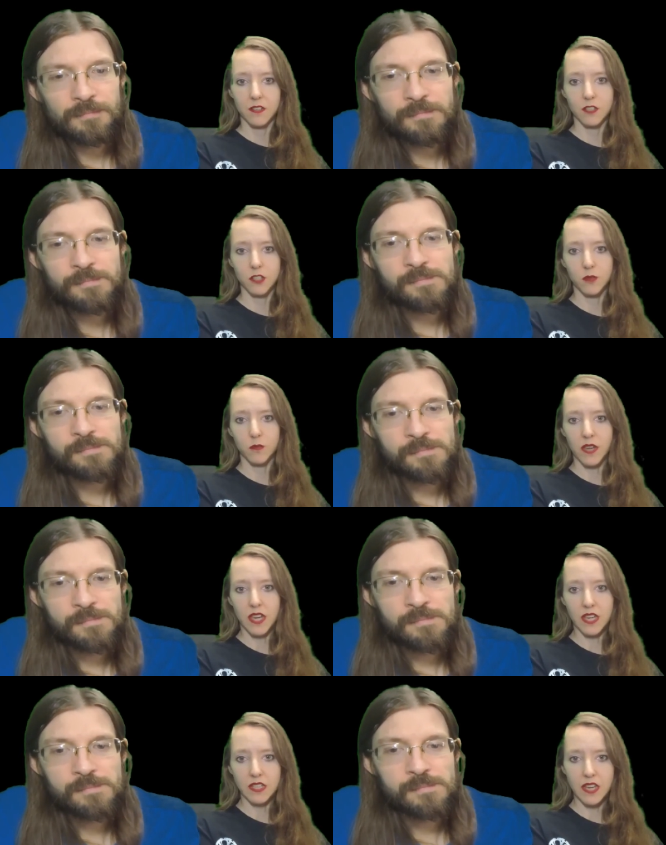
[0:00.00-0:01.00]
Speaker 1: to
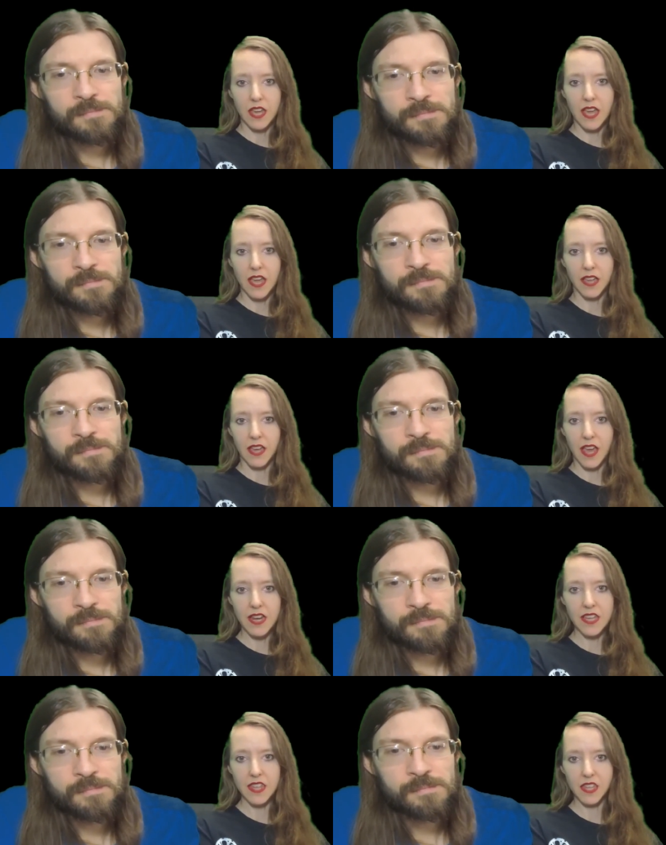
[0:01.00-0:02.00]
ban
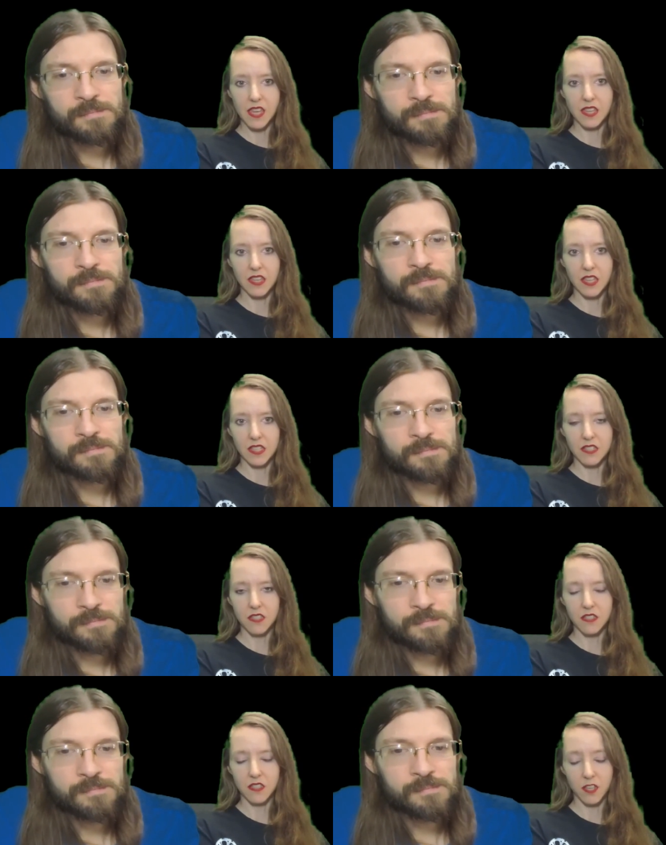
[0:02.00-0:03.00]
anything that
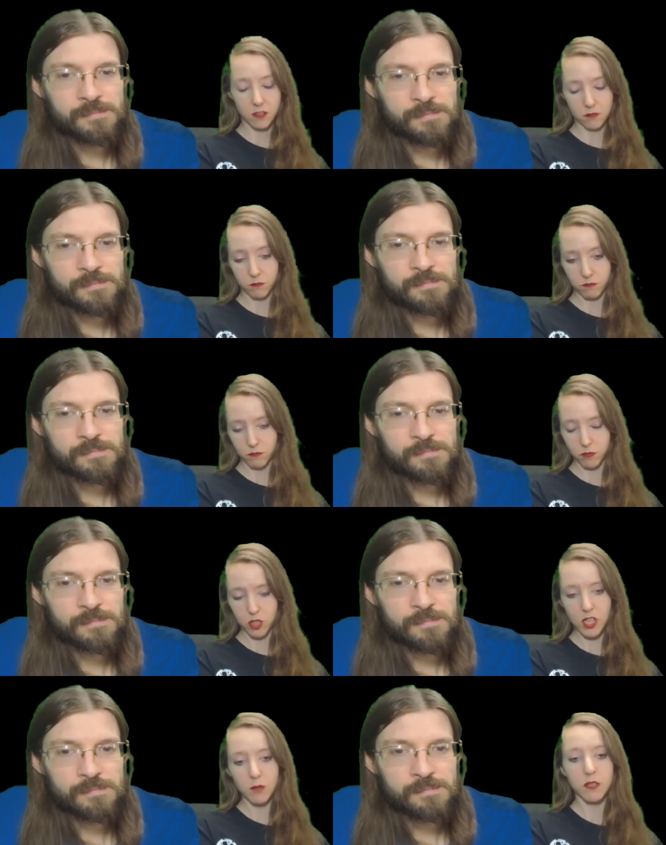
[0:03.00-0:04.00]
like she
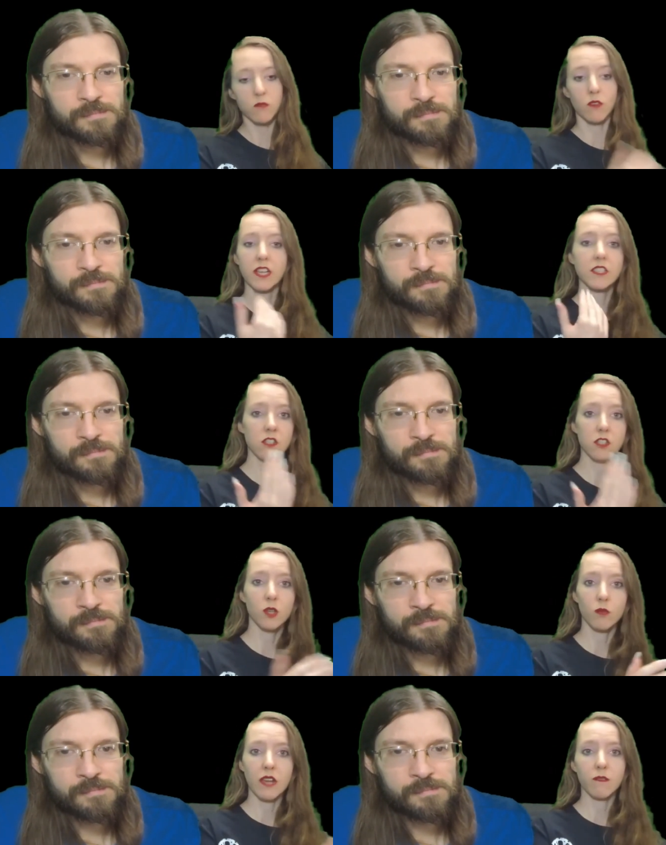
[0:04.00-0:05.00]
had been raised a certain
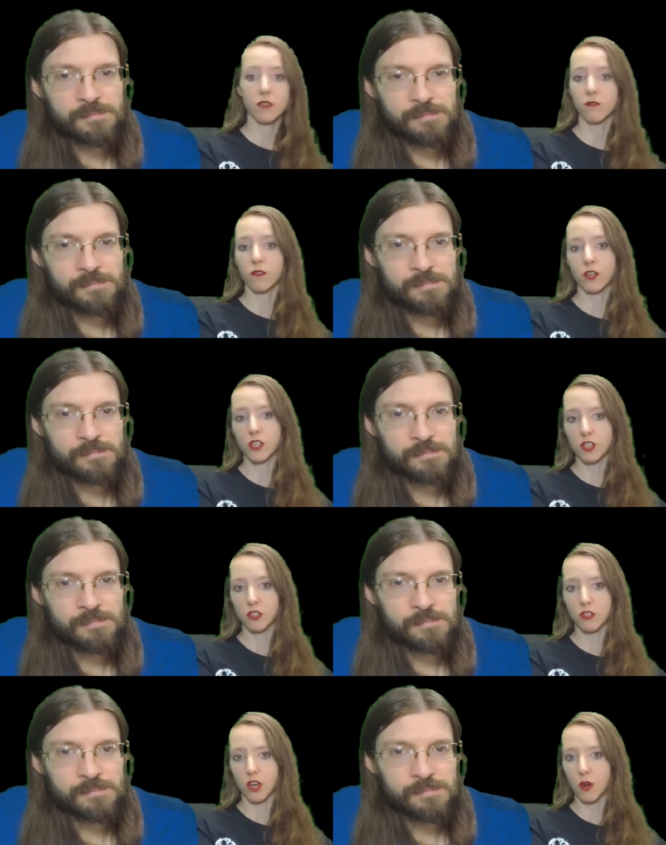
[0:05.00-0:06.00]
way for the first, you
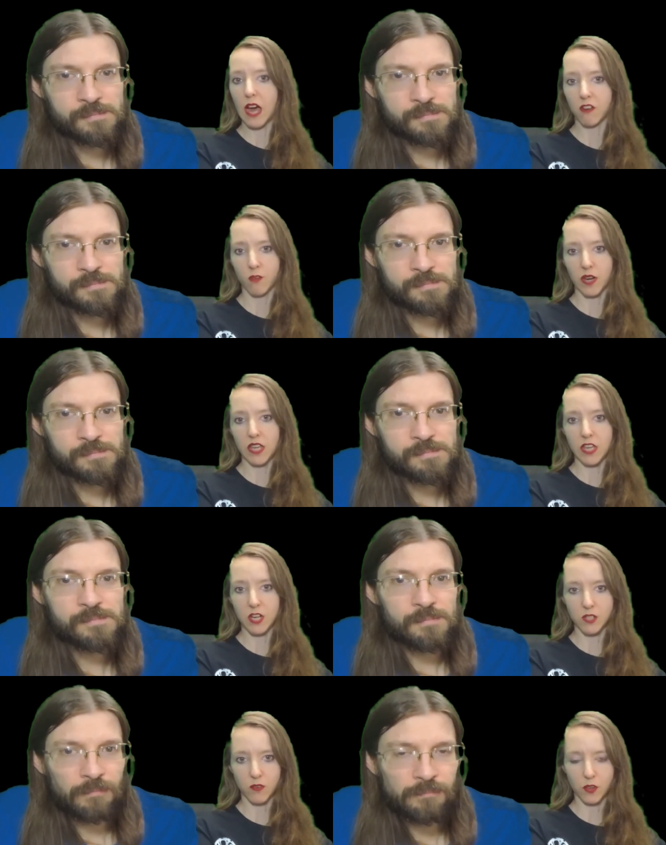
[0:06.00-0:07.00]
know, however many years
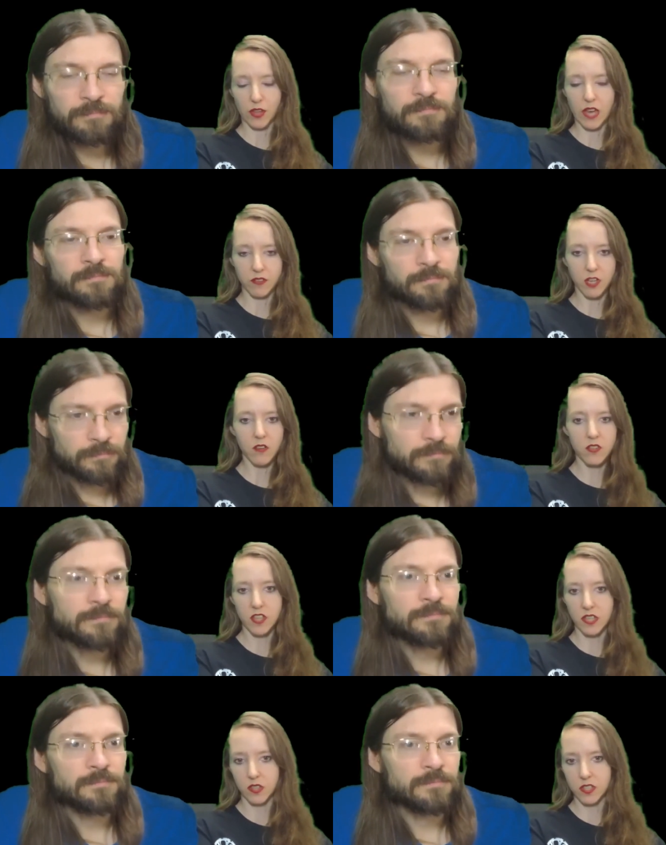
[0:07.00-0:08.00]
of her life, and all of a
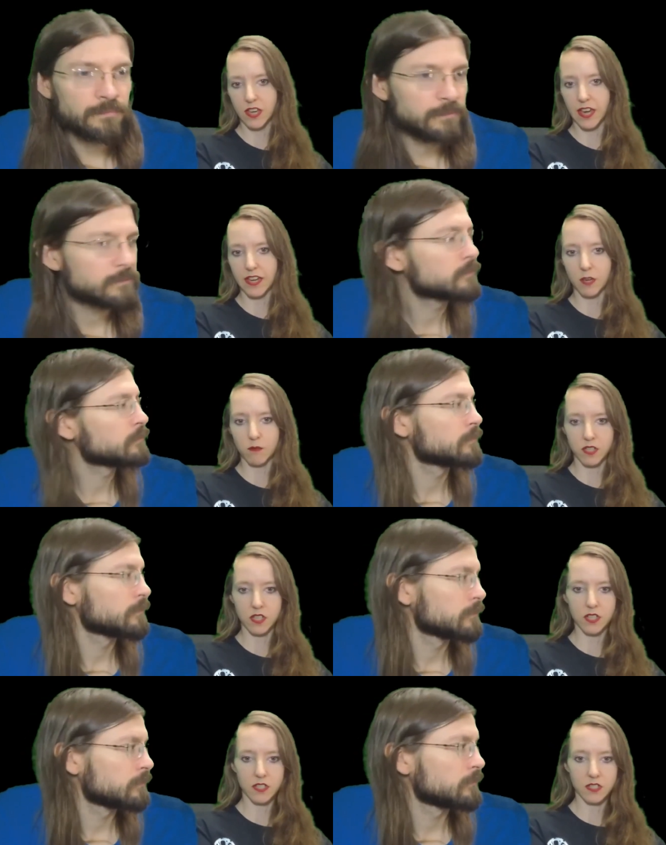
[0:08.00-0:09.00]
sudden this guy comes in
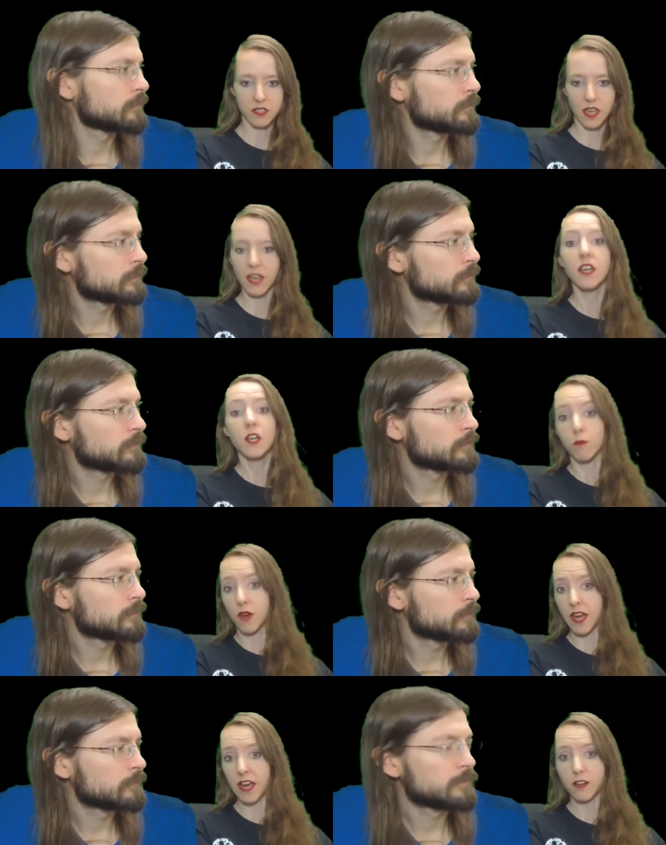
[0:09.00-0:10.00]
and is like, "My
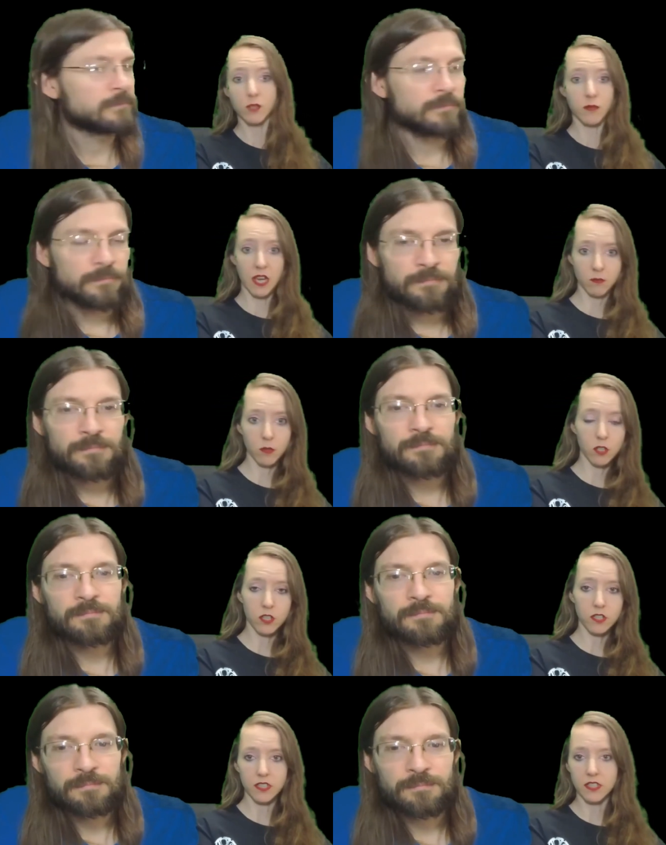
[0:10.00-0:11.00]
house, my
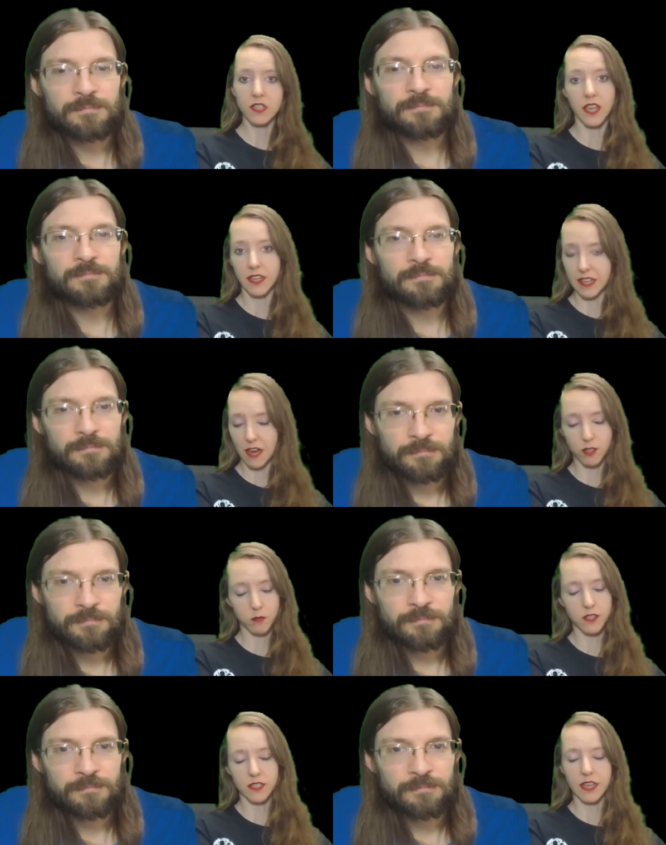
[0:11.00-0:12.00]
rules," and like now is
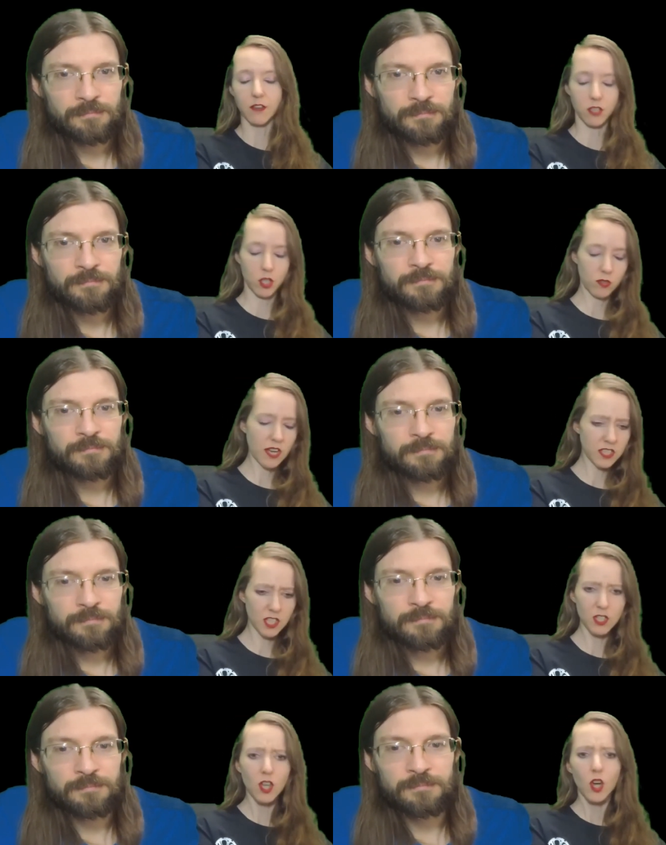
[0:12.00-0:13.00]
policing how she dresses,
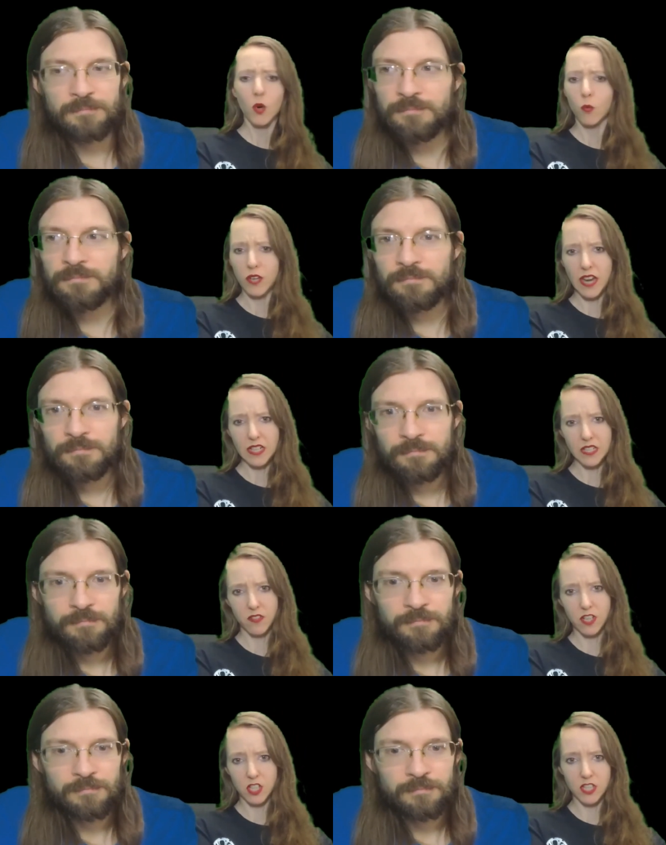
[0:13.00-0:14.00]
mm-hmm. what activities
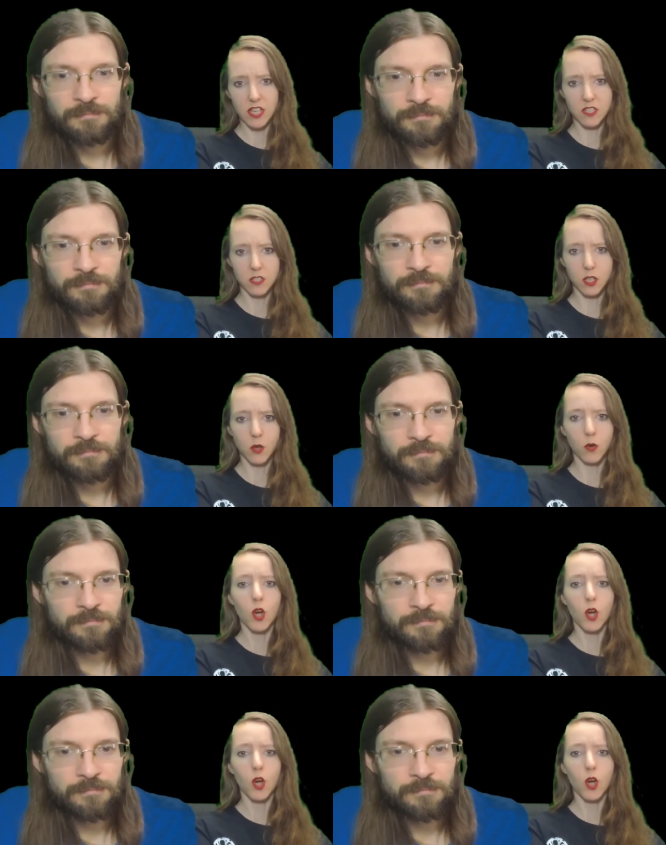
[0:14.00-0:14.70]
she gets to do,